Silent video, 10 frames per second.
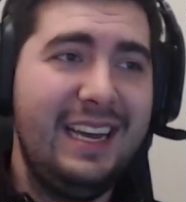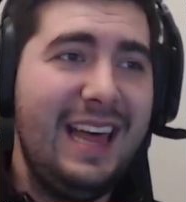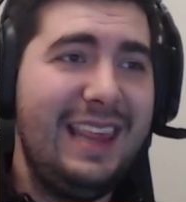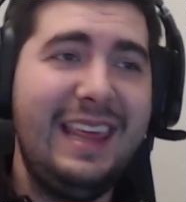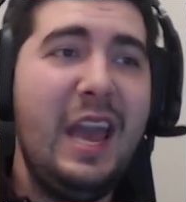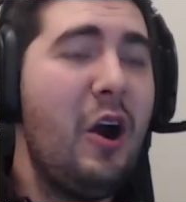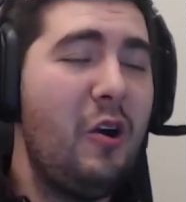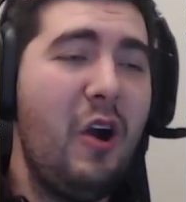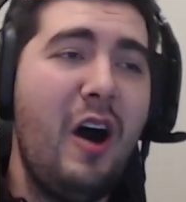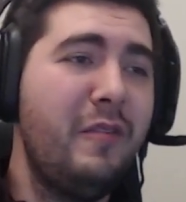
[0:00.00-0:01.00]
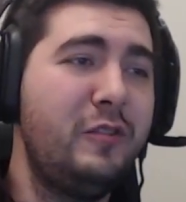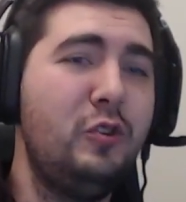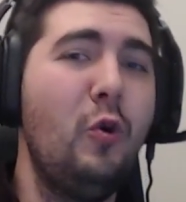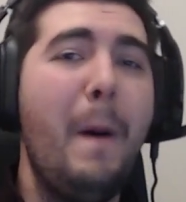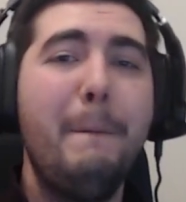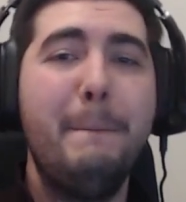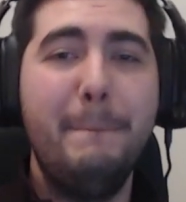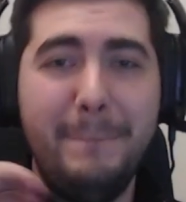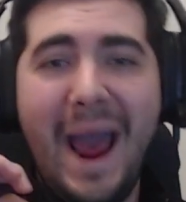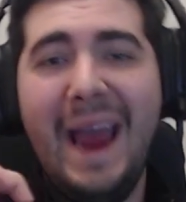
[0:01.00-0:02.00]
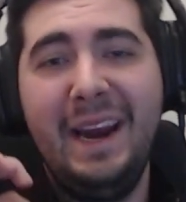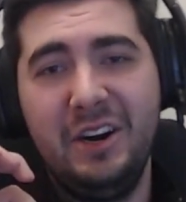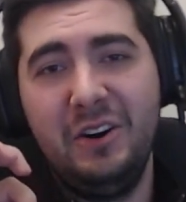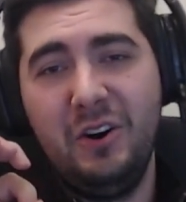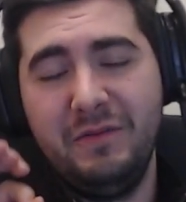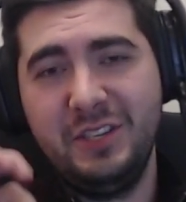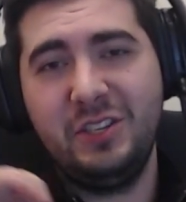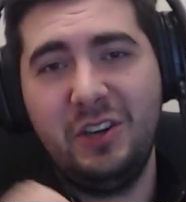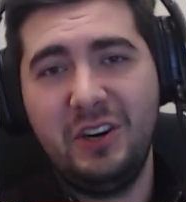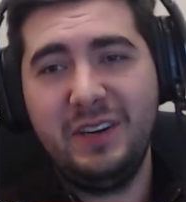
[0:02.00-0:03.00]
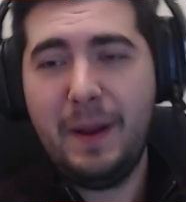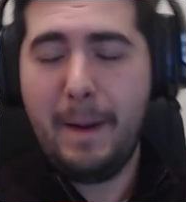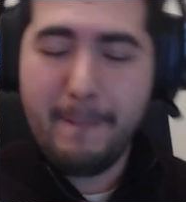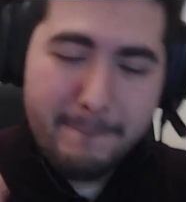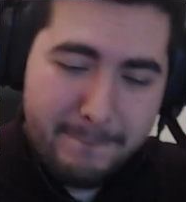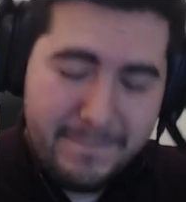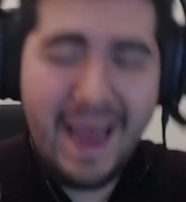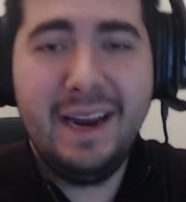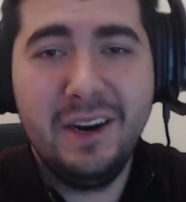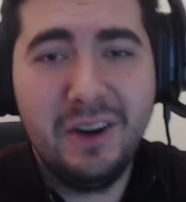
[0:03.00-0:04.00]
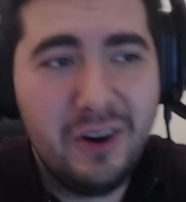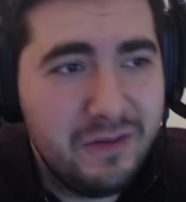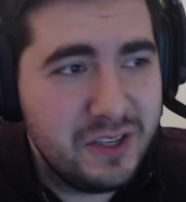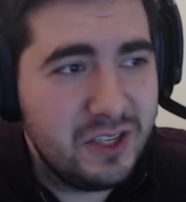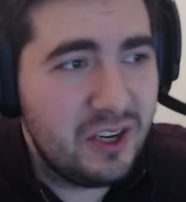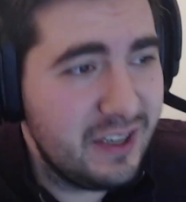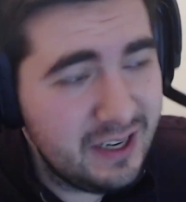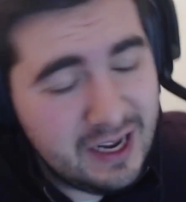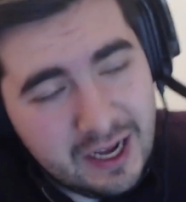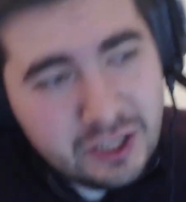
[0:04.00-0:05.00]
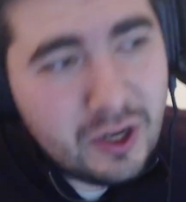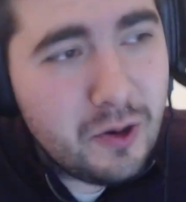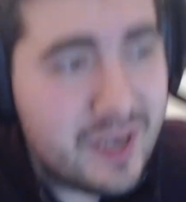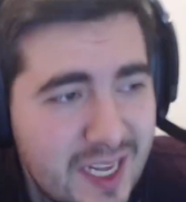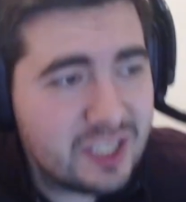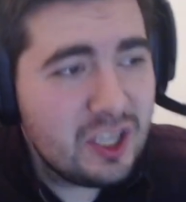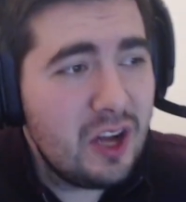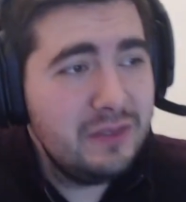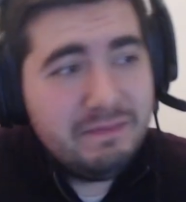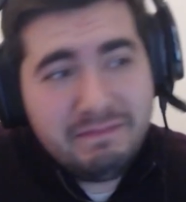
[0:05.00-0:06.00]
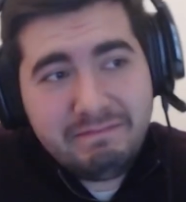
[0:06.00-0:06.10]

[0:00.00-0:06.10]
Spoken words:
They are off to a banger of a start. Banger of a start. So, anyways, that's all.